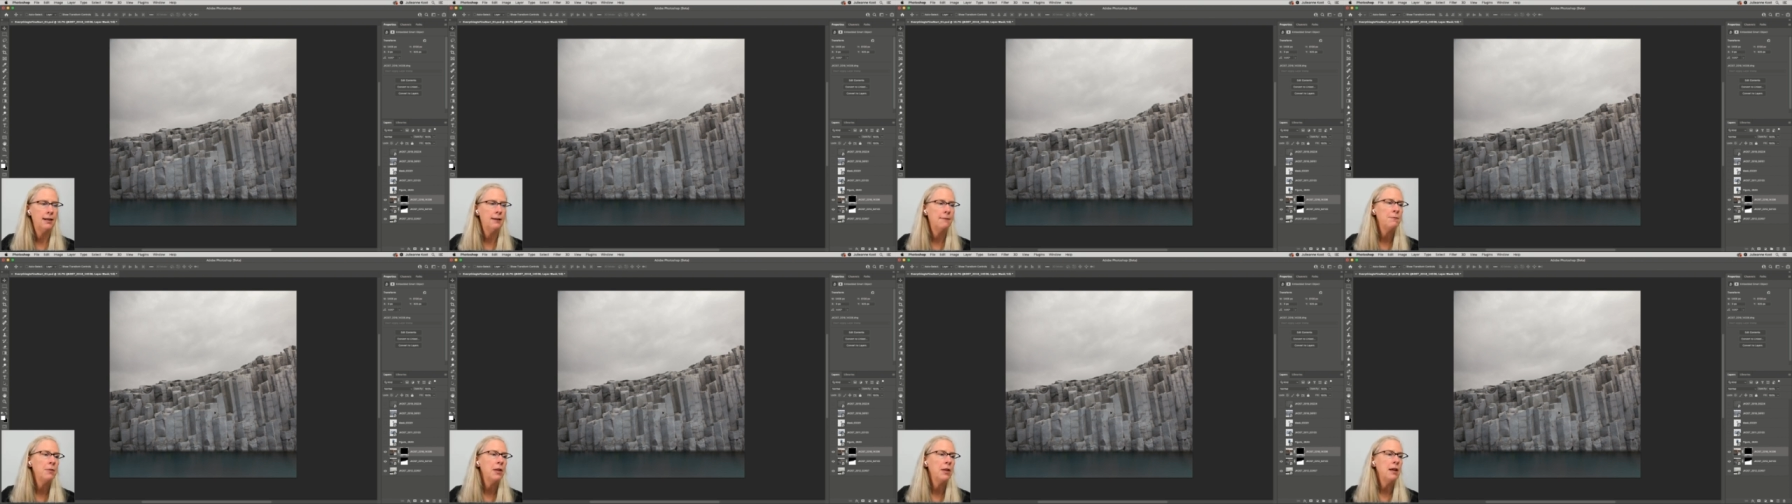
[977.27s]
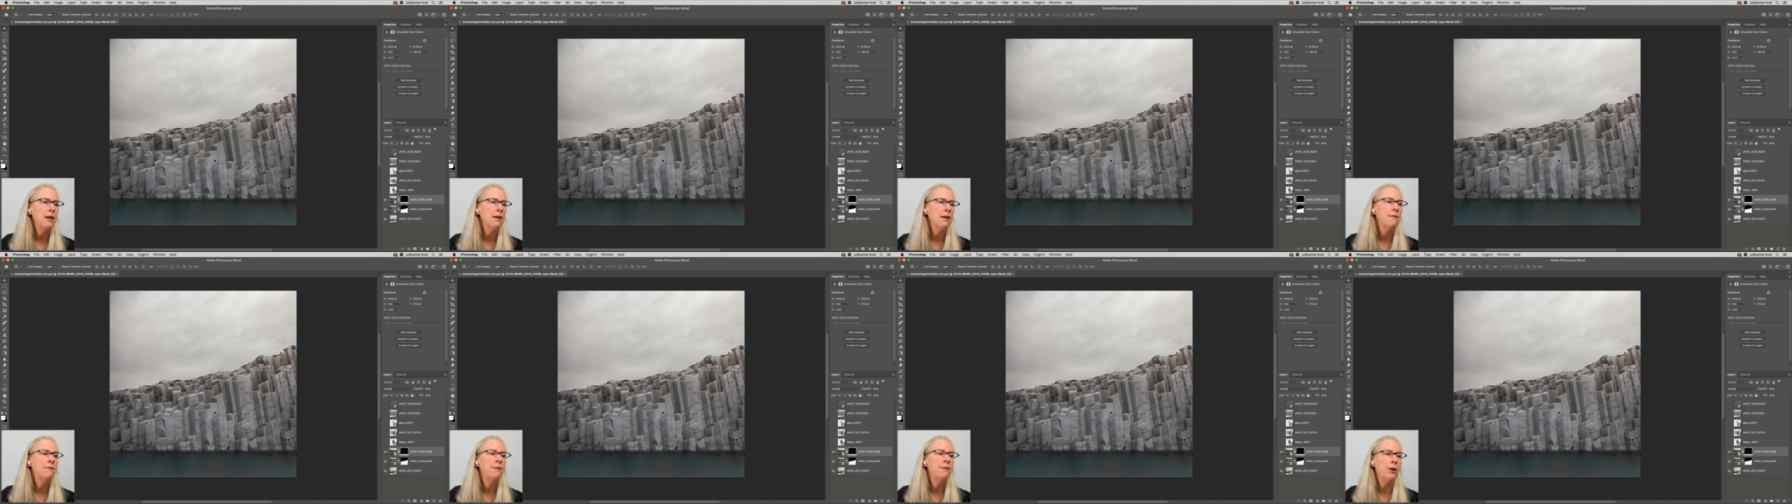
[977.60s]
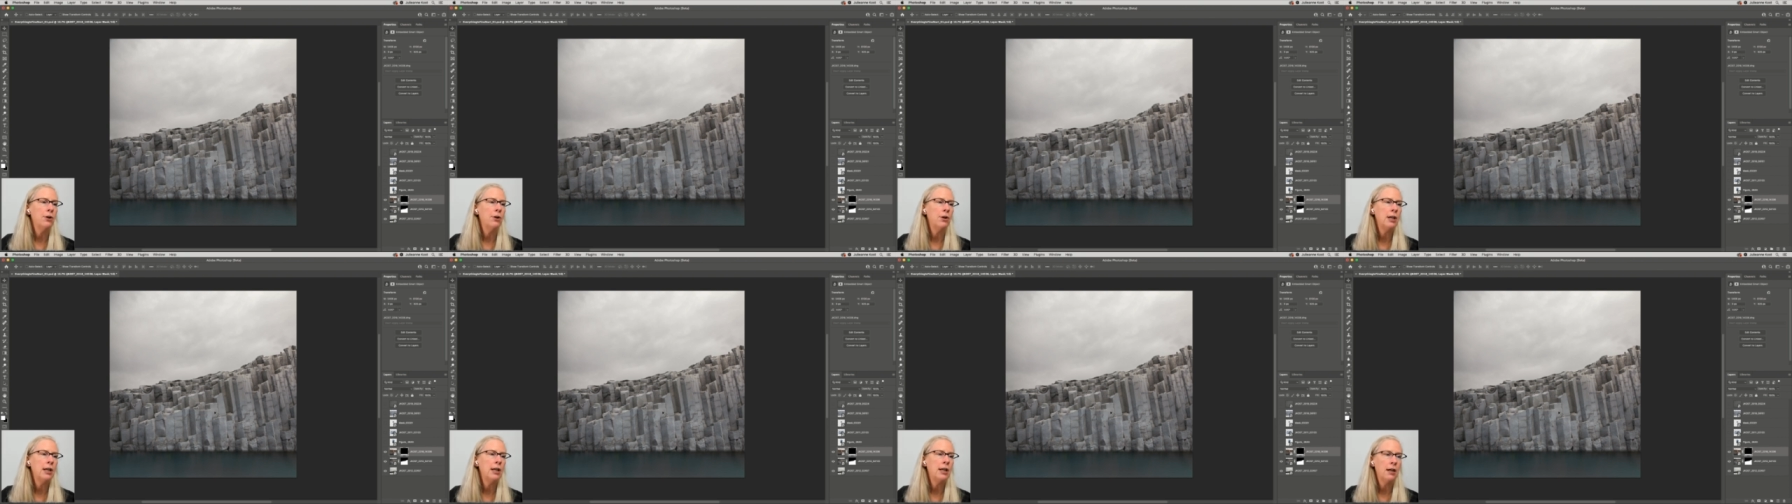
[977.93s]
a
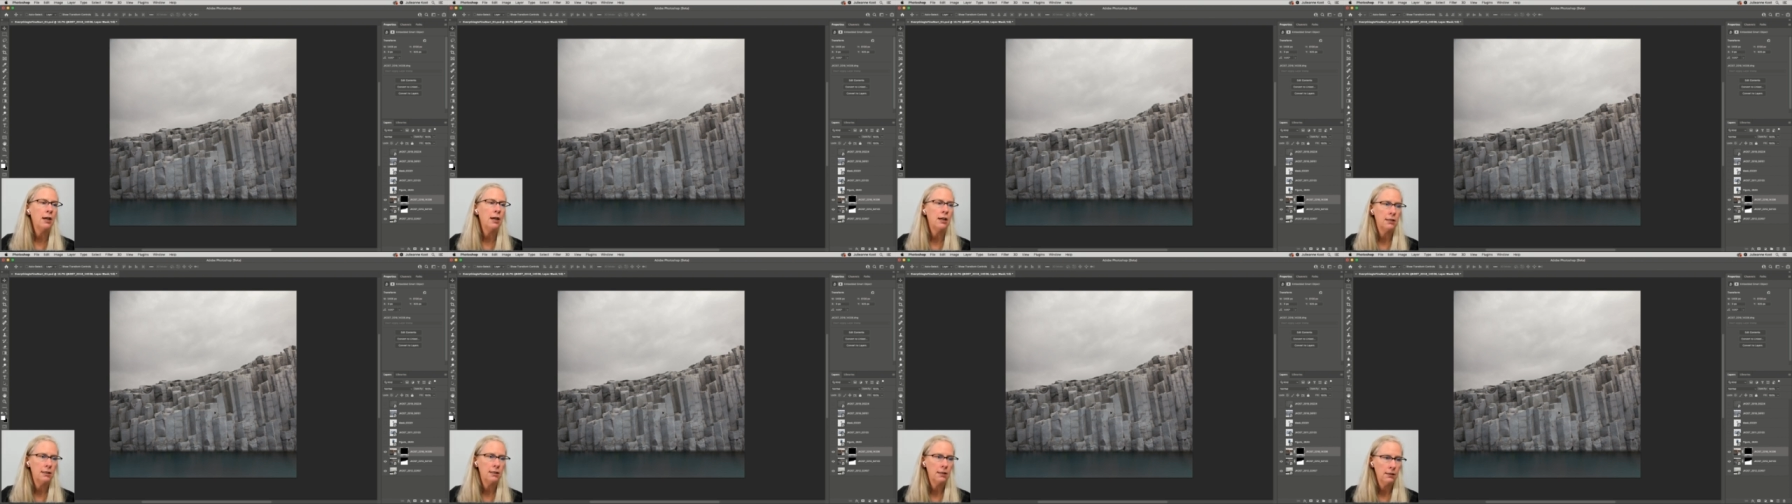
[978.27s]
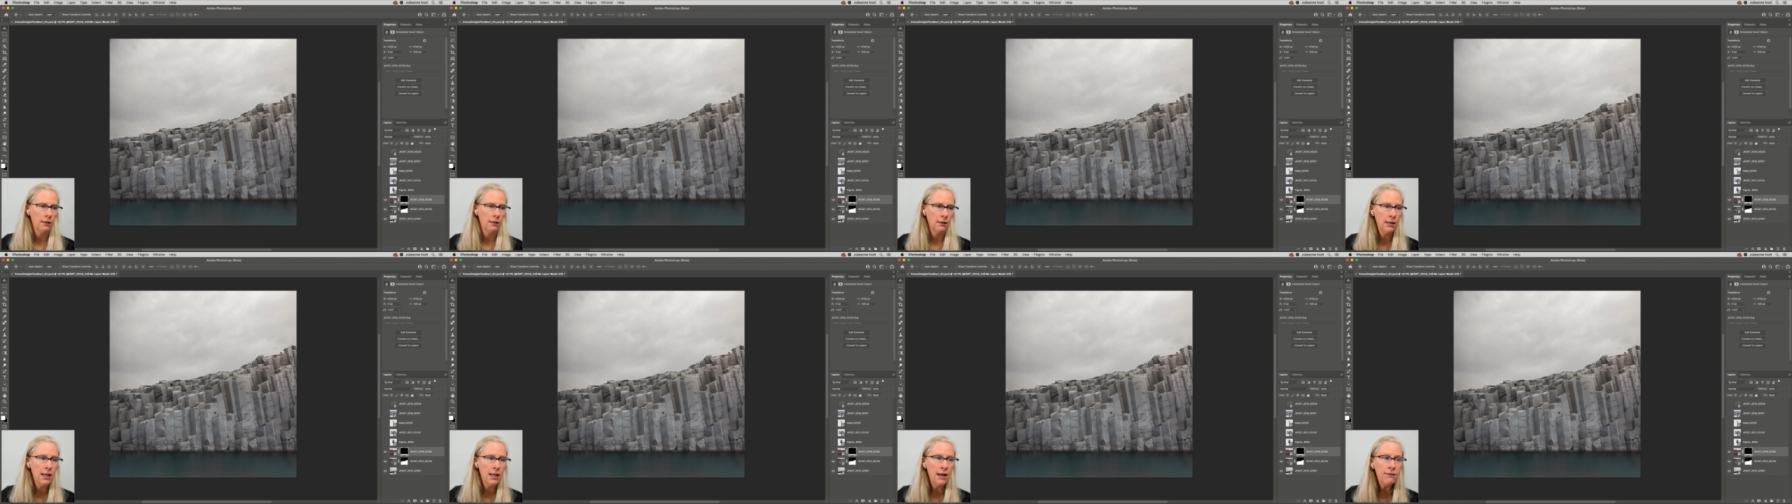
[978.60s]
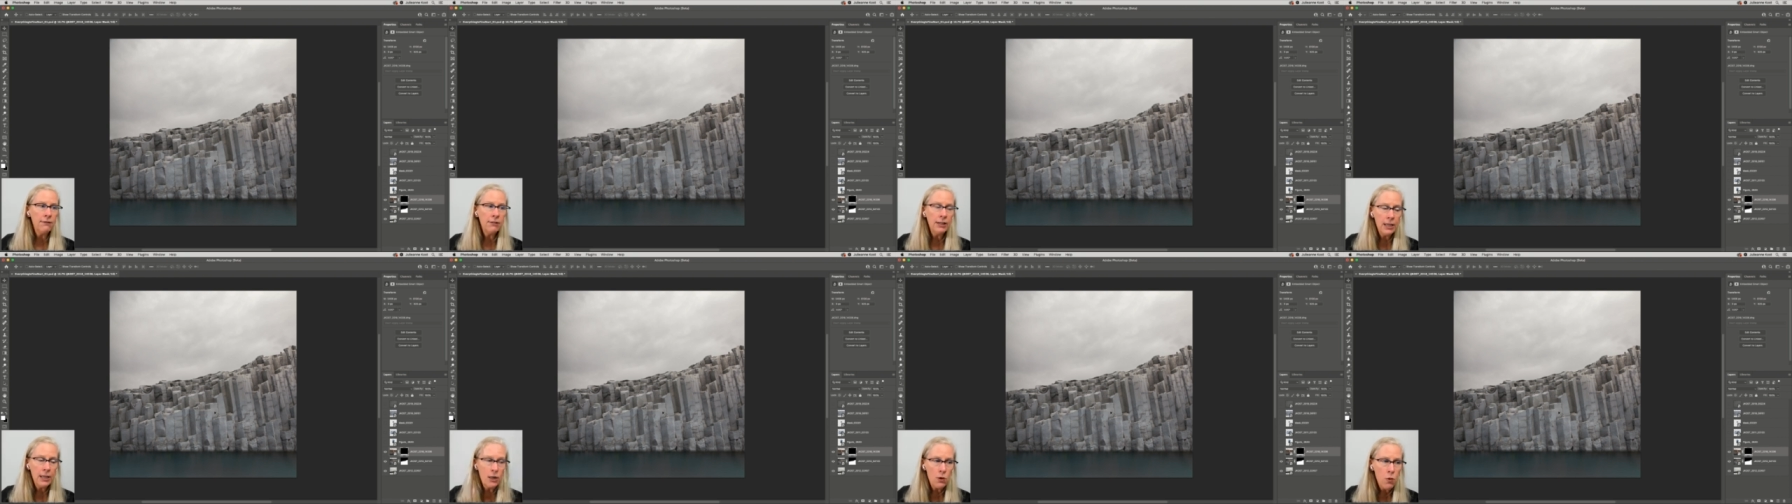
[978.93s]
very
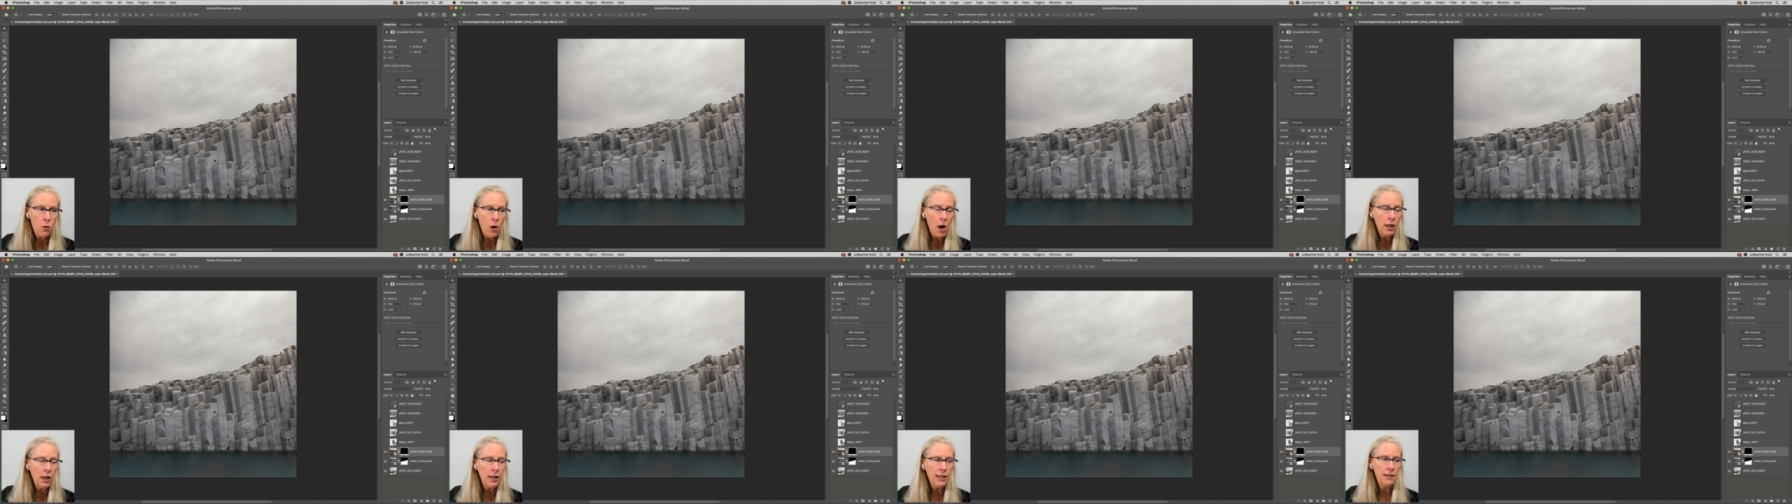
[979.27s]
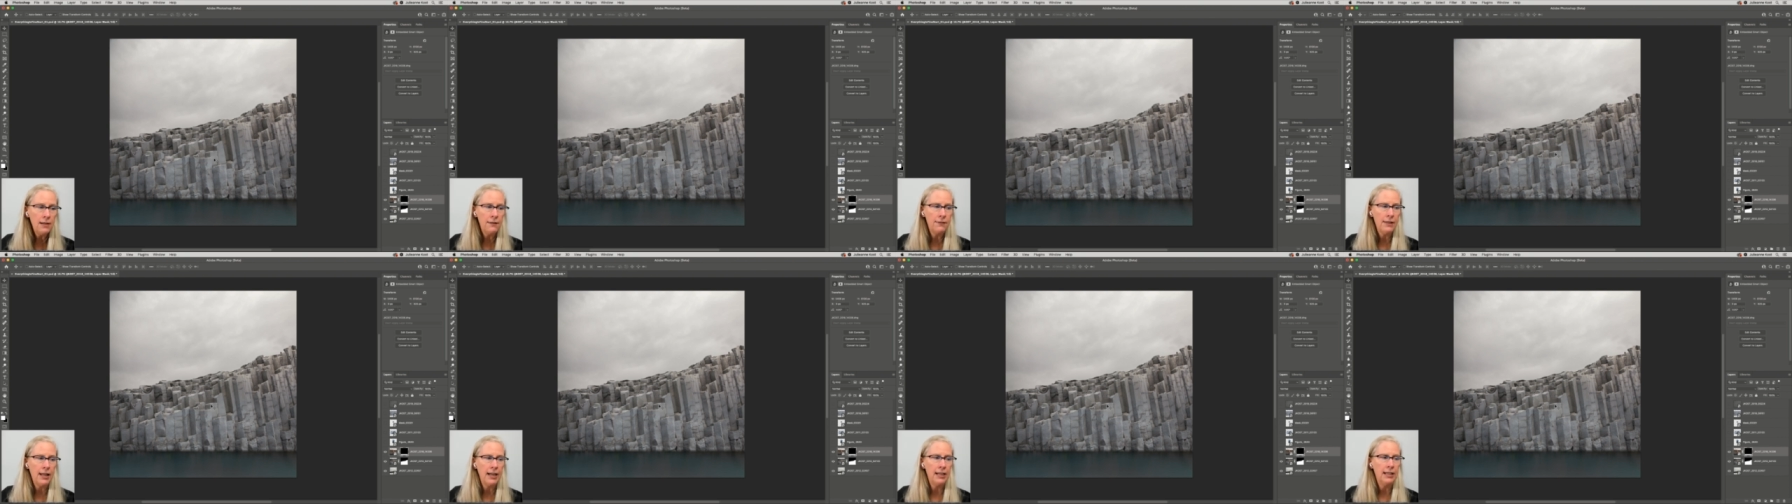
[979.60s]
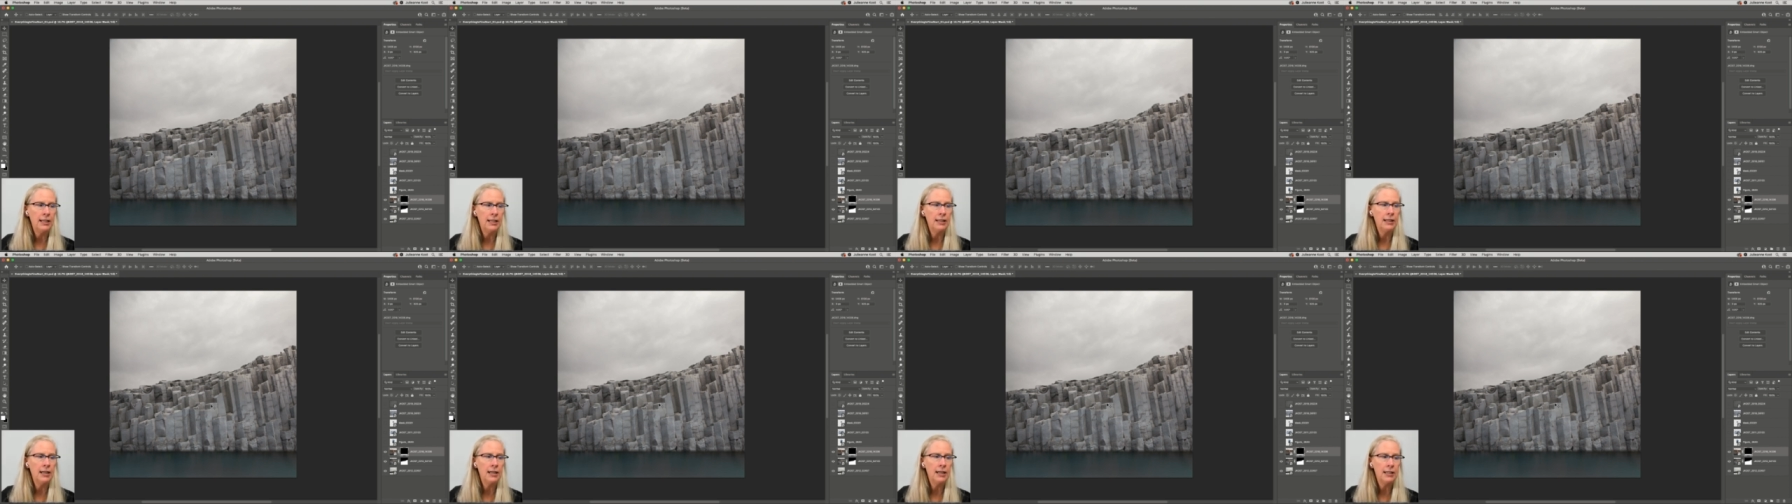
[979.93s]
lovely quality of
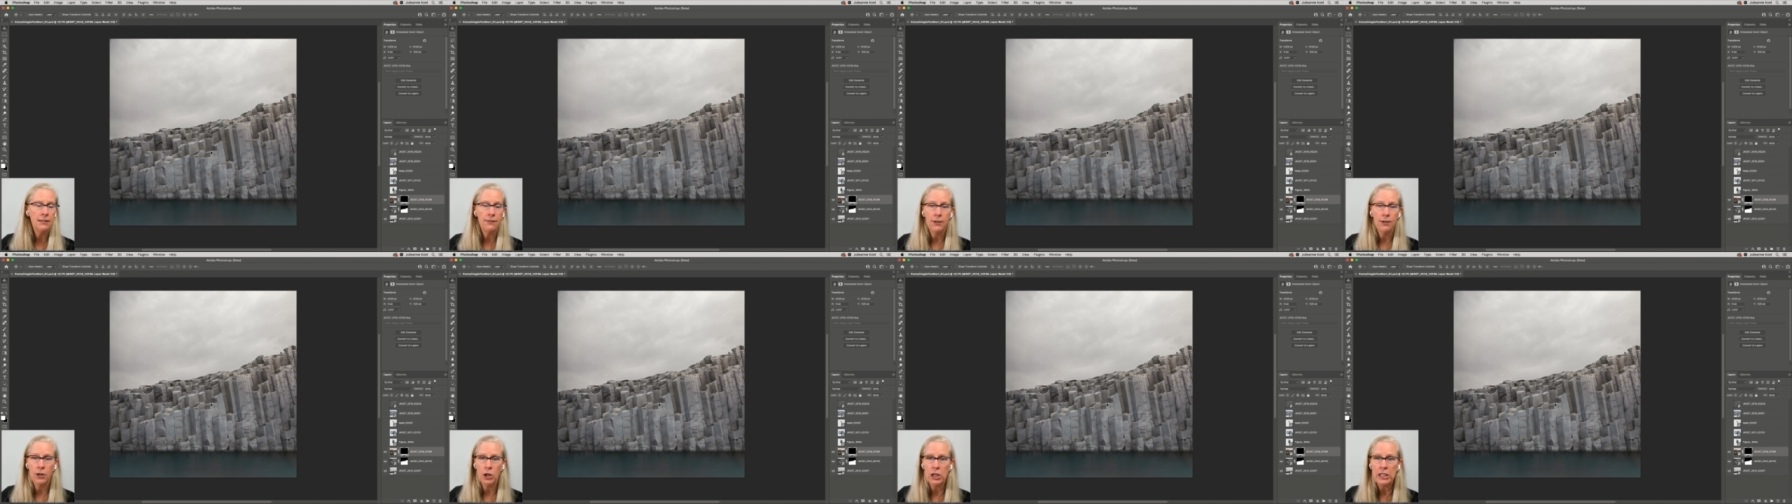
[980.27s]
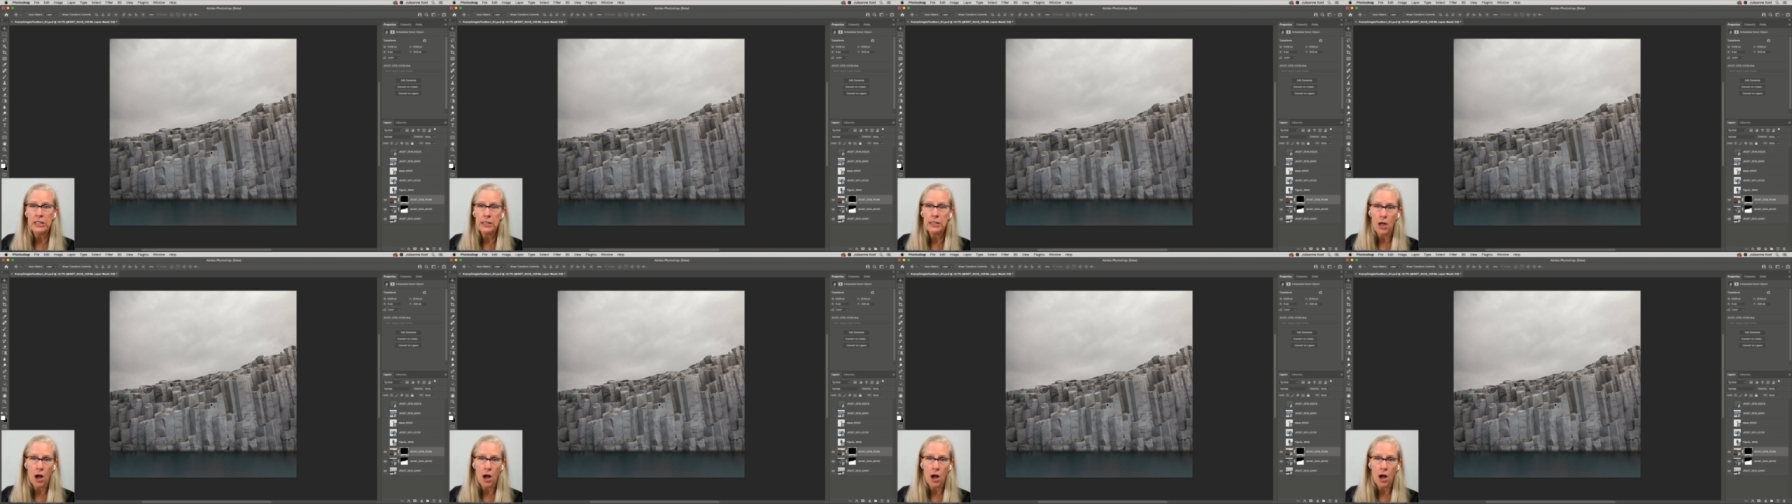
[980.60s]
light in that it's very